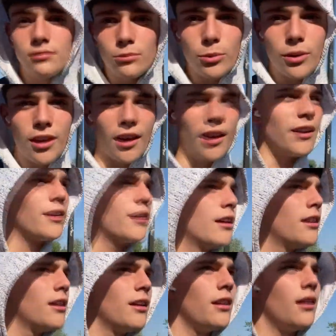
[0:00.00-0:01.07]
we can't.
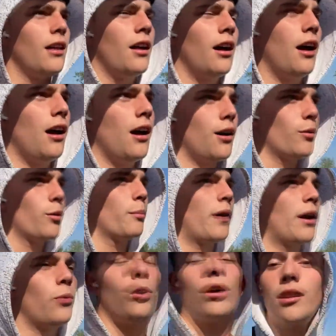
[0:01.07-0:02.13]
We're
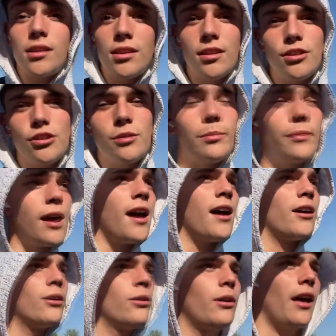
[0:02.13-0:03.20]
about to walk into the gym
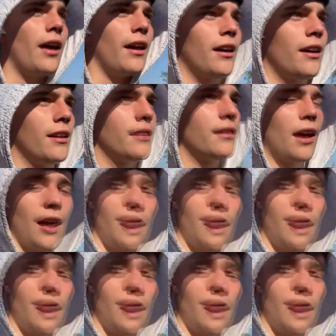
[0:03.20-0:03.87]
now, and